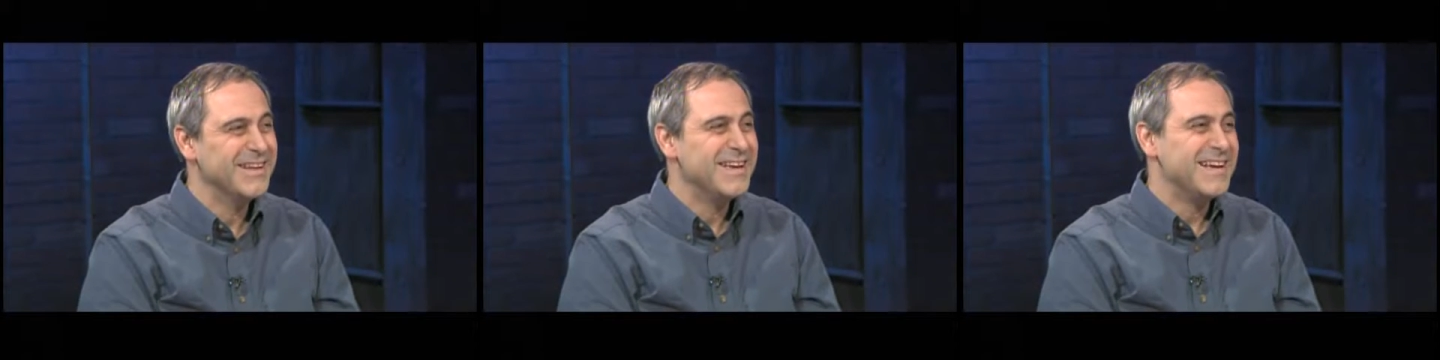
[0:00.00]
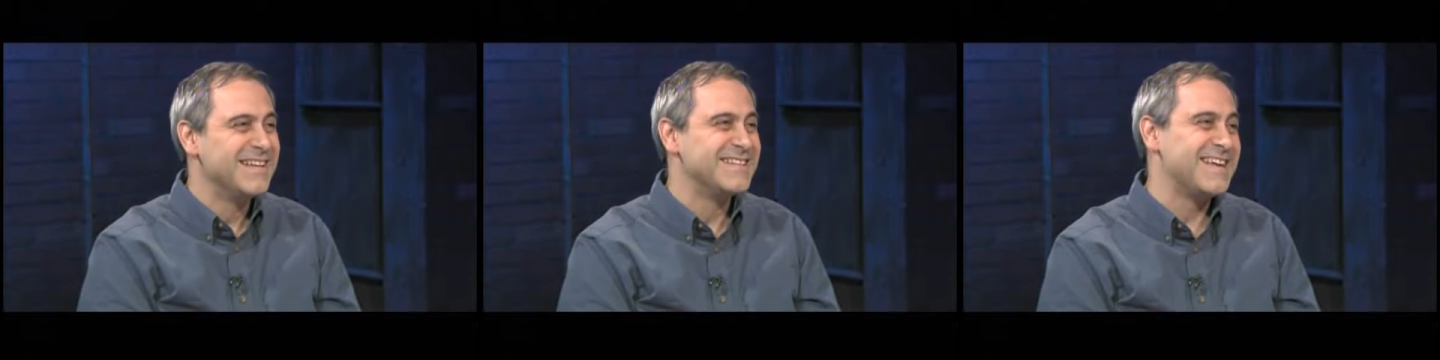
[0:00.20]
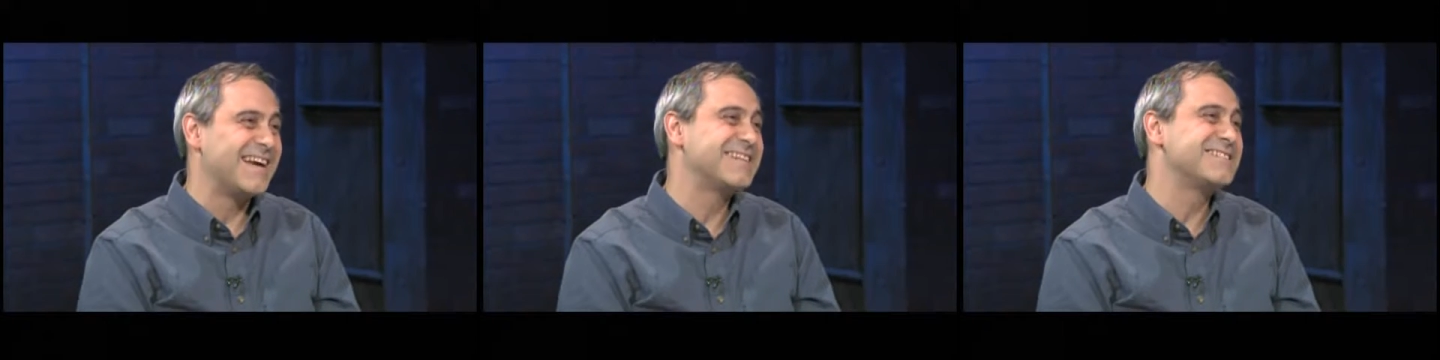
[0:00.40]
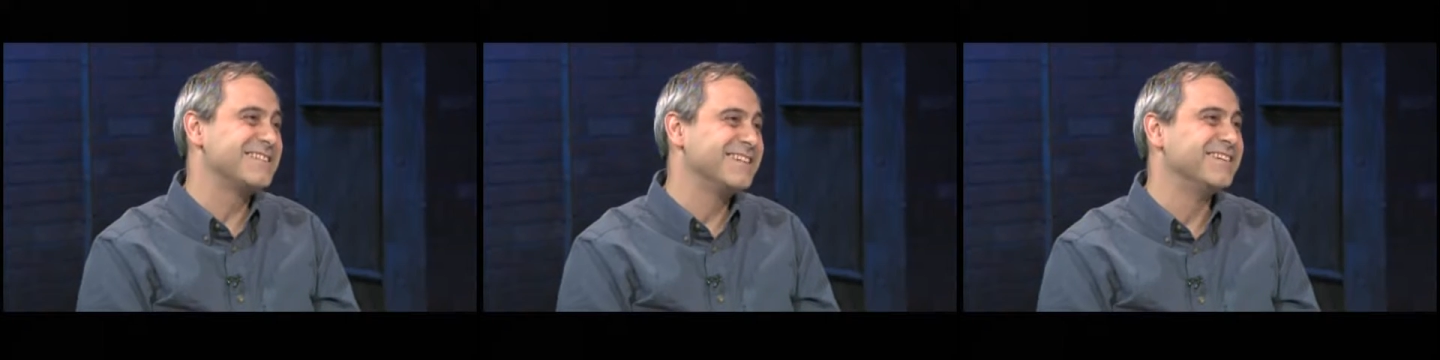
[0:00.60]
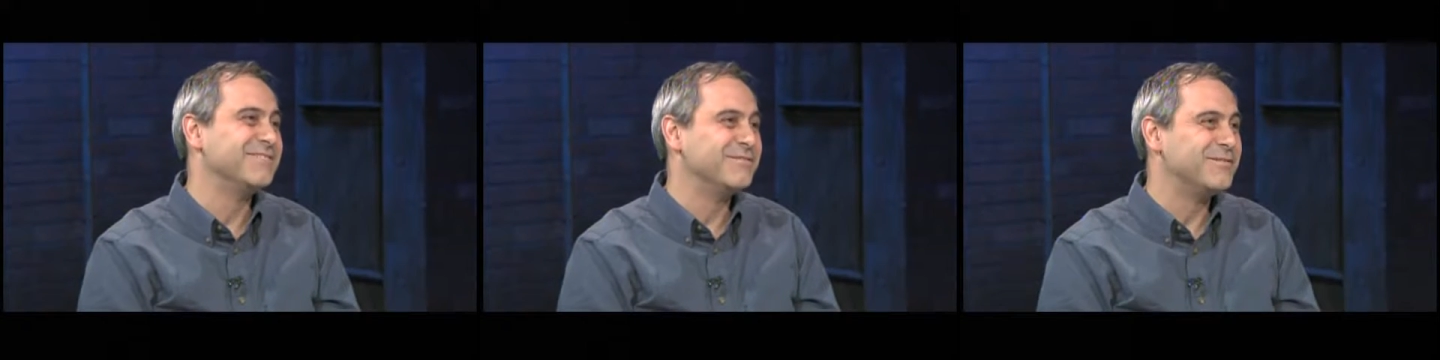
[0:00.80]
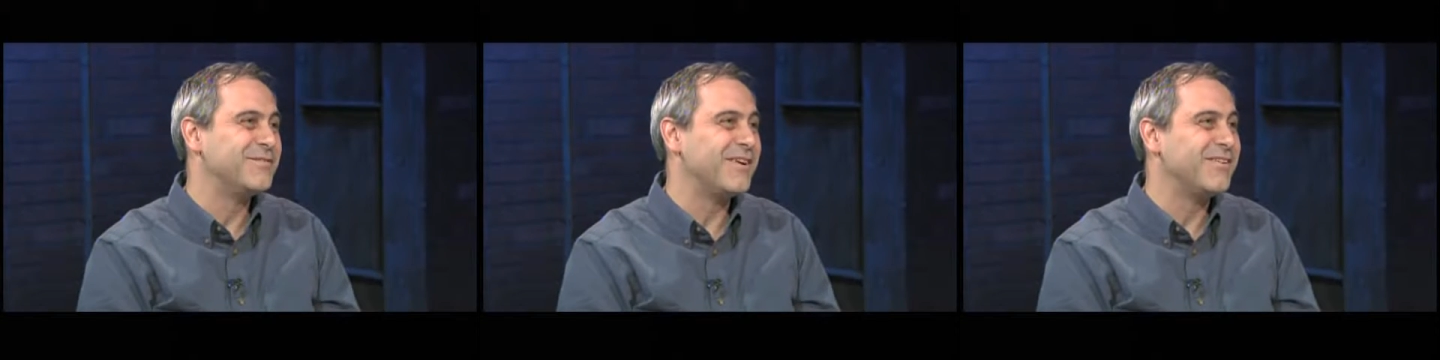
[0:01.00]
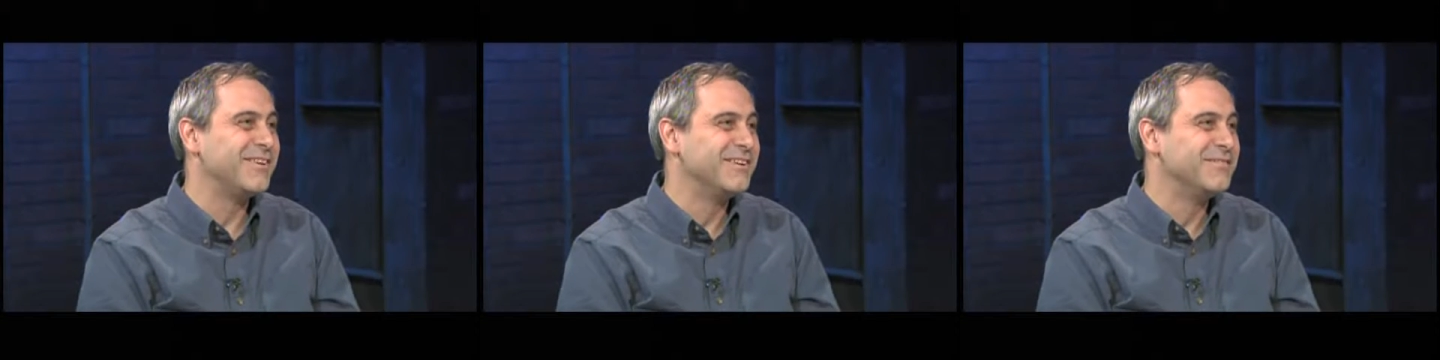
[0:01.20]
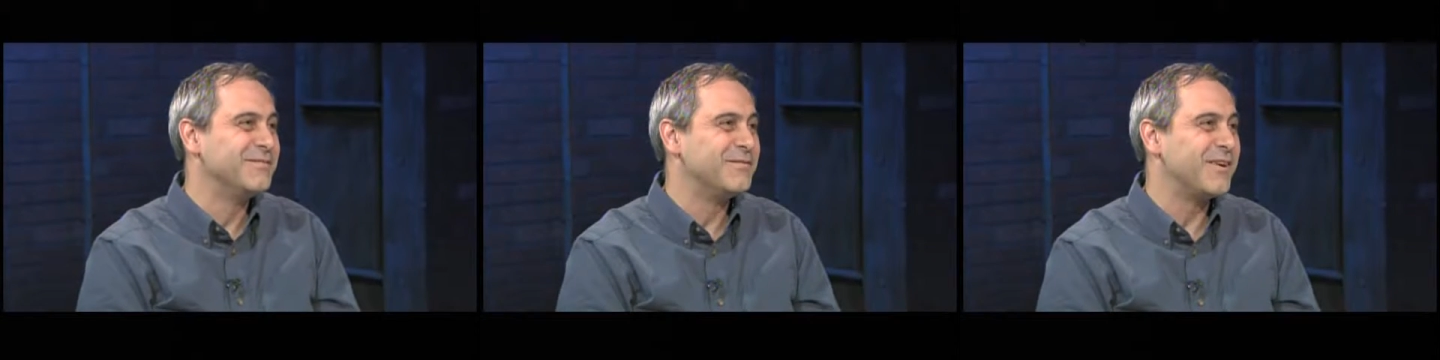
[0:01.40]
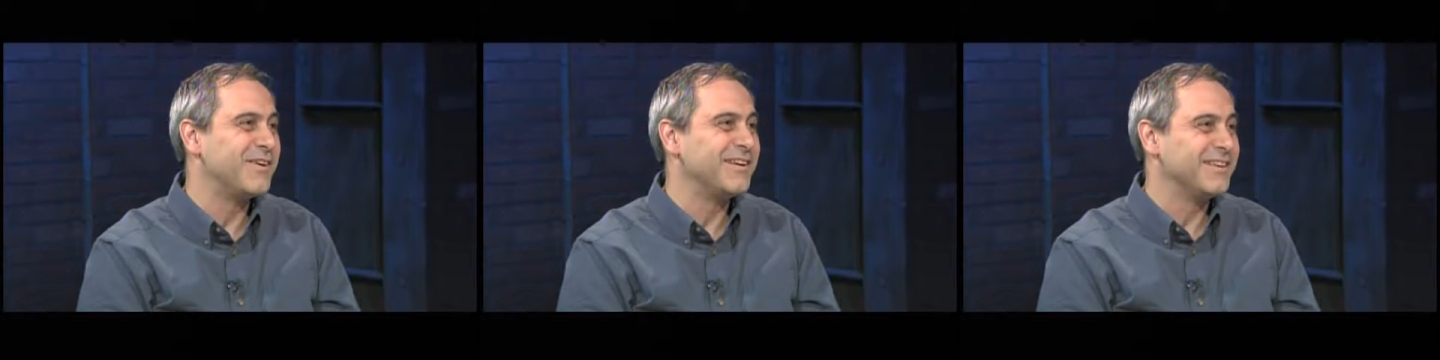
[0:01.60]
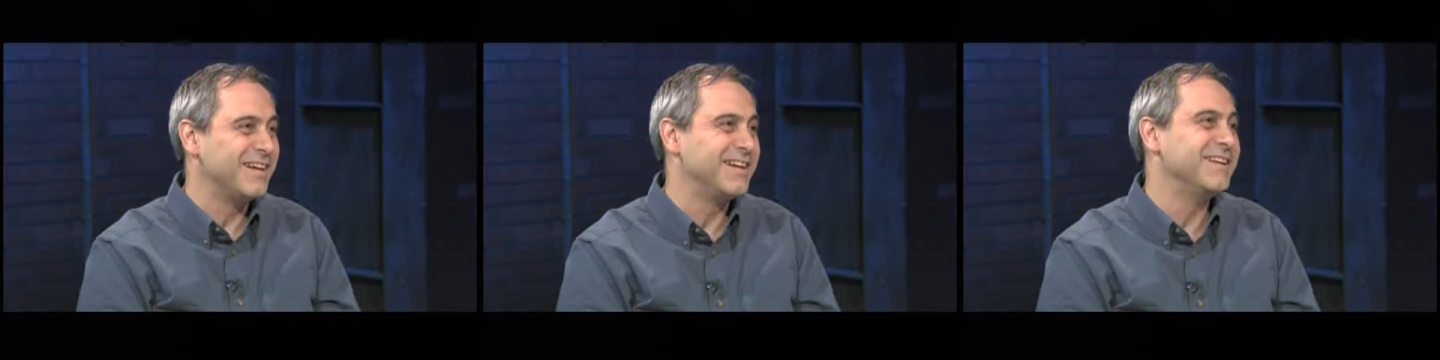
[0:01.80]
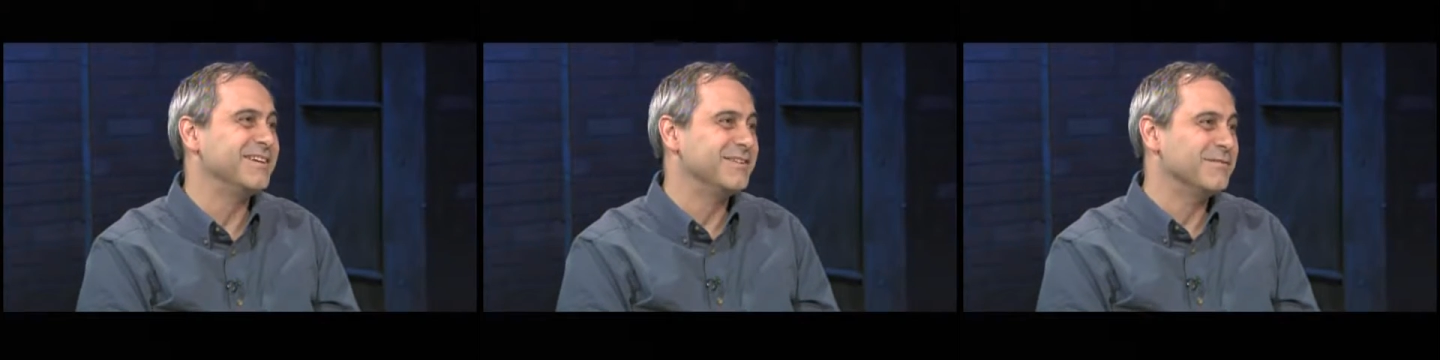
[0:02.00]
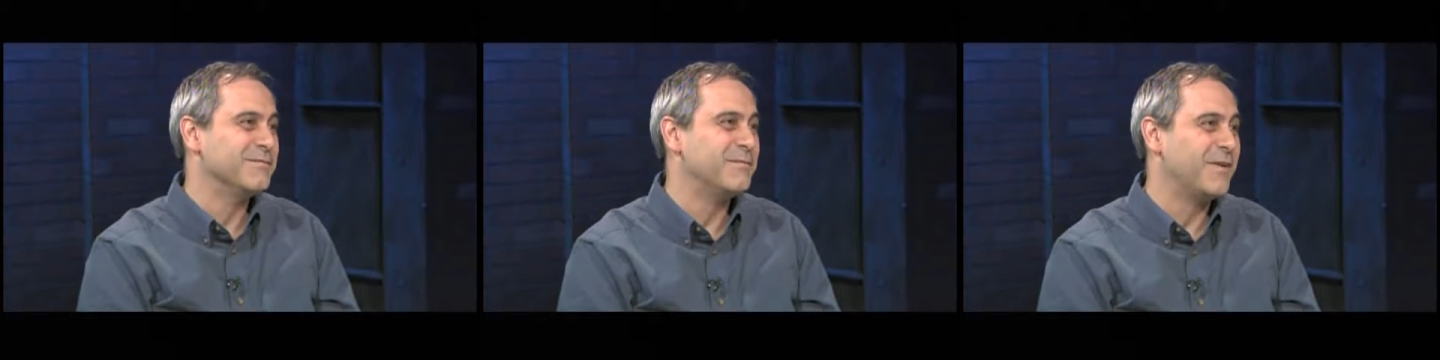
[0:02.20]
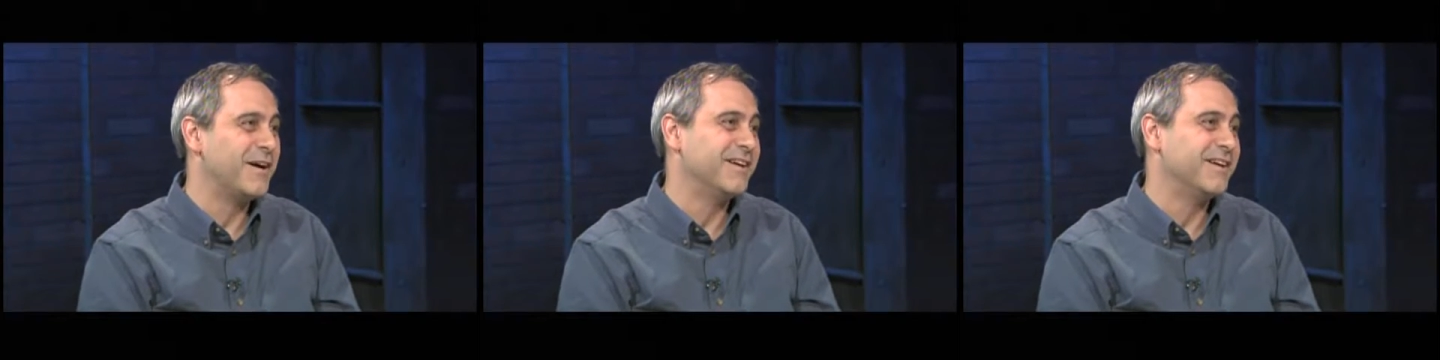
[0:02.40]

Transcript: It's actually very, very light and fun.